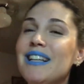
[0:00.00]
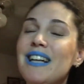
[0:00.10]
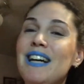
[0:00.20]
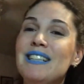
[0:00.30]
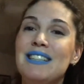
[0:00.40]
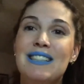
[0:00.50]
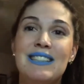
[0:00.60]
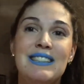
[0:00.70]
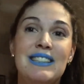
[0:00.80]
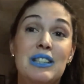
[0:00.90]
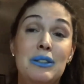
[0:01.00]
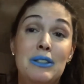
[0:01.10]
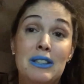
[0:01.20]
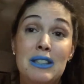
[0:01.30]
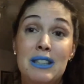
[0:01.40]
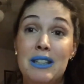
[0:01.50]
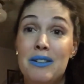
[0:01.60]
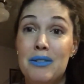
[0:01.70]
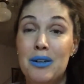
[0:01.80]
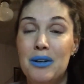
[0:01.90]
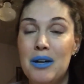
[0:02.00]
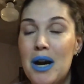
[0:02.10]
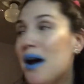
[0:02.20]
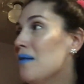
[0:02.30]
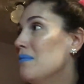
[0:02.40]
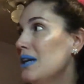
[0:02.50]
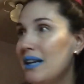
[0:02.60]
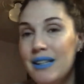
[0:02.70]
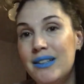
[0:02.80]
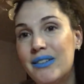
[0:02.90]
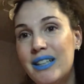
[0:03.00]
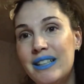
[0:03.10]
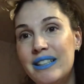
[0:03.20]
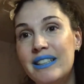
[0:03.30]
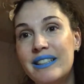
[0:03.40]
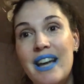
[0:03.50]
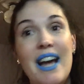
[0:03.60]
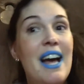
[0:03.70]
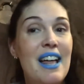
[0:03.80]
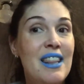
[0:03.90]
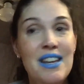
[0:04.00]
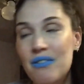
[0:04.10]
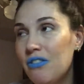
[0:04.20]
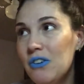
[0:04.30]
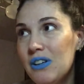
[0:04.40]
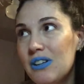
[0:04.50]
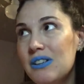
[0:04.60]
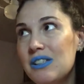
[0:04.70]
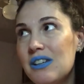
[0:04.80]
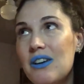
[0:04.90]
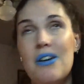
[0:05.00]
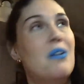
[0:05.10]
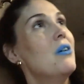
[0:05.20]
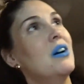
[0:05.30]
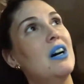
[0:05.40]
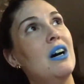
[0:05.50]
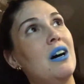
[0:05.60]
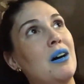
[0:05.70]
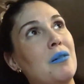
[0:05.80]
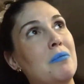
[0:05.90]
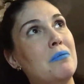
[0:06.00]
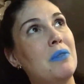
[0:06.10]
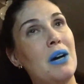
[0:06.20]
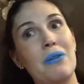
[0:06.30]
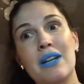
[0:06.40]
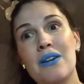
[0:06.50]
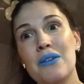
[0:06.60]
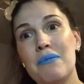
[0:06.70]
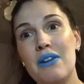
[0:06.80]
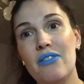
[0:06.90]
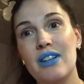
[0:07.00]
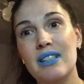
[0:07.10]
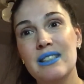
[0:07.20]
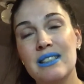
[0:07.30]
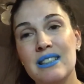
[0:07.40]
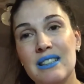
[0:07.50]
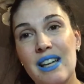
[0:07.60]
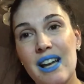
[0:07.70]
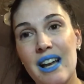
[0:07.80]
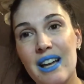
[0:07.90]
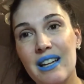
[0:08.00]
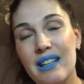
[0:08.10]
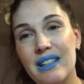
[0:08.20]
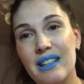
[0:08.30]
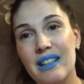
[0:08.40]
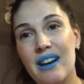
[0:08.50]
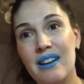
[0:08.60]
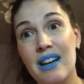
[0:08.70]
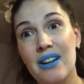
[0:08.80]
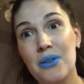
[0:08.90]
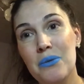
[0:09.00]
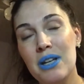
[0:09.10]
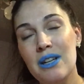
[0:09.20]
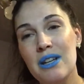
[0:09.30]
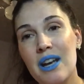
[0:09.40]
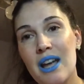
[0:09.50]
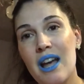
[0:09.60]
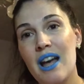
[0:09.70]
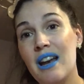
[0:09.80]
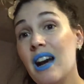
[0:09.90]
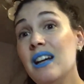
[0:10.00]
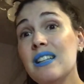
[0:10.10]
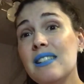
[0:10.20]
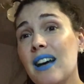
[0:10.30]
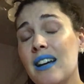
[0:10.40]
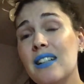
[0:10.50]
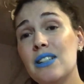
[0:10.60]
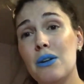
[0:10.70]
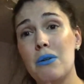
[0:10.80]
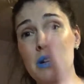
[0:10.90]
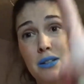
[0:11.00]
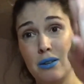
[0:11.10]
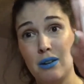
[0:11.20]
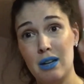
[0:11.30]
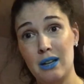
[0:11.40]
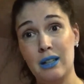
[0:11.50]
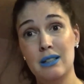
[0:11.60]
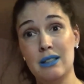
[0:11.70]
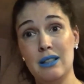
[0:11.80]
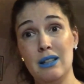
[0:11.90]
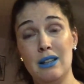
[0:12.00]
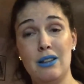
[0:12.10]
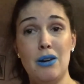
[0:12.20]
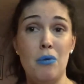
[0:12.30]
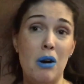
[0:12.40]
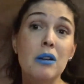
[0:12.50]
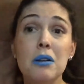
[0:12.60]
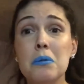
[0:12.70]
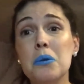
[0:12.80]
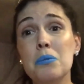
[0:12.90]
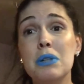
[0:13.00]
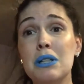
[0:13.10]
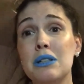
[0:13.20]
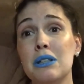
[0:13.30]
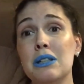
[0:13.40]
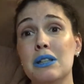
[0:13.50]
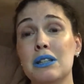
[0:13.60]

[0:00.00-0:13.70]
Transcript: I just think it's the cutest thing ever. But anyways, and then a few years ago, um, I went out with my friends and on Halloween, and I decided to resurrect the Wonder Woman